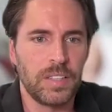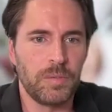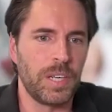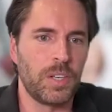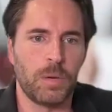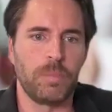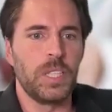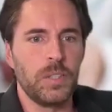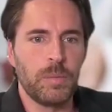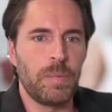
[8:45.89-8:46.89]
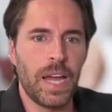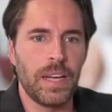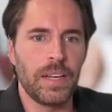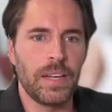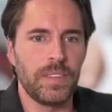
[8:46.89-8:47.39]
where normally you would
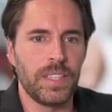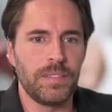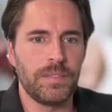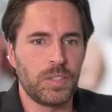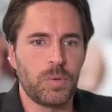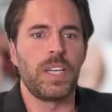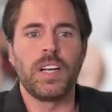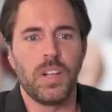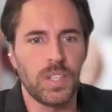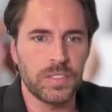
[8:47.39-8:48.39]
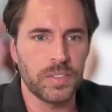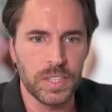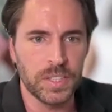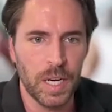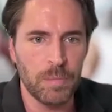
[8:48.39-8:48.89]
pay $20 for
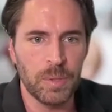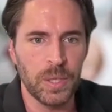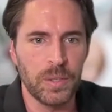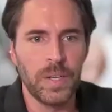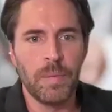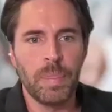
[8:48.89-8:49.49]
your shampoo,